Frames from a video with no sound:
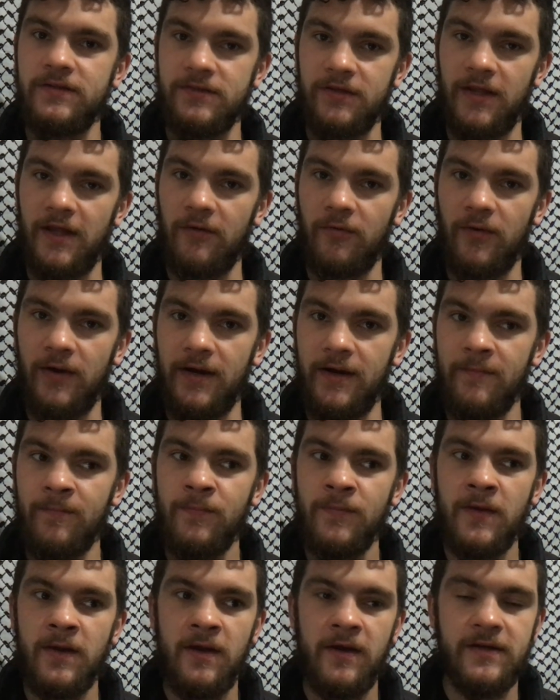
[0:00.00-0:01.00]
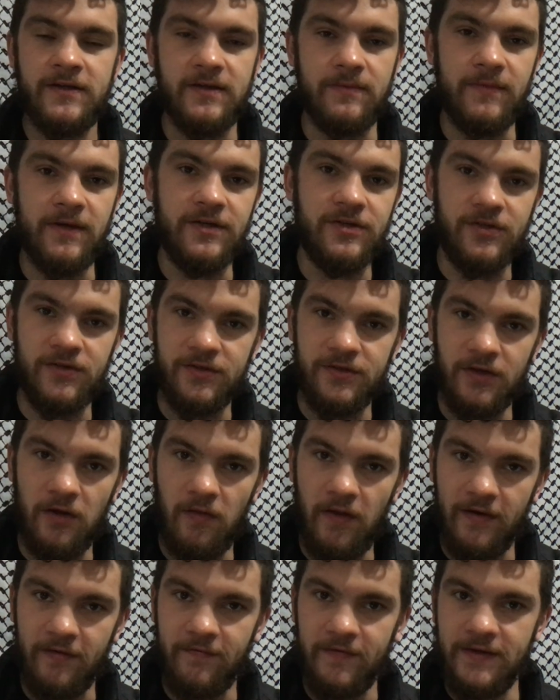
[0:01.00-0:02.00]
So that way some nations don't
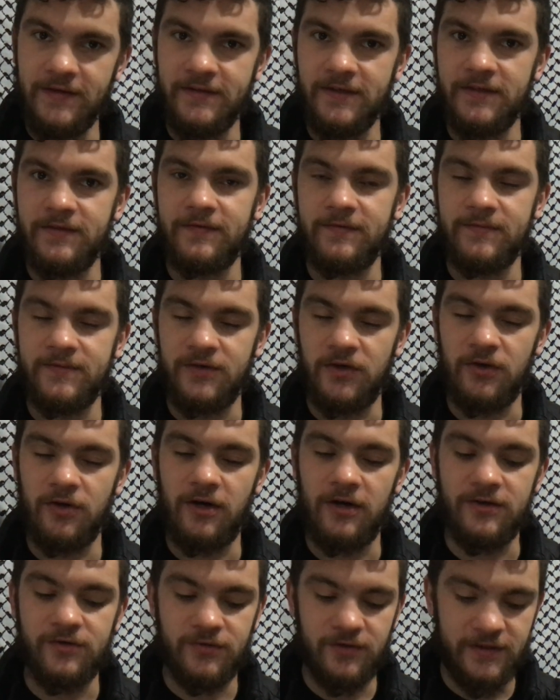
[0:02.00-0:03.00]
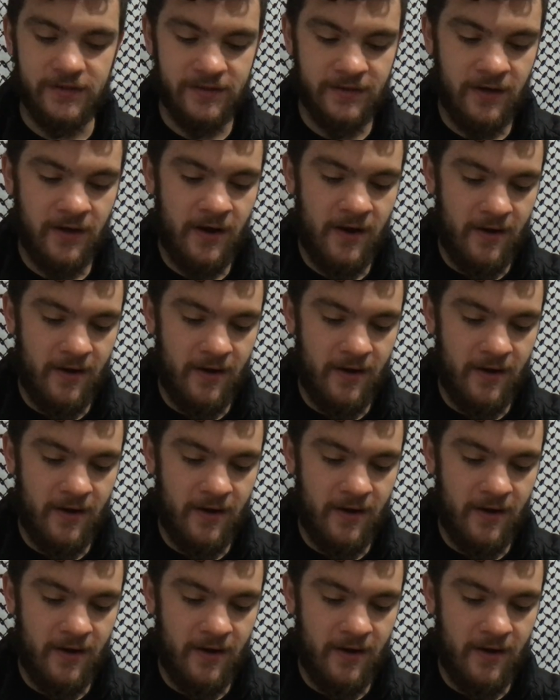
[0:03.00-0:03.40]
like visas from certain countries.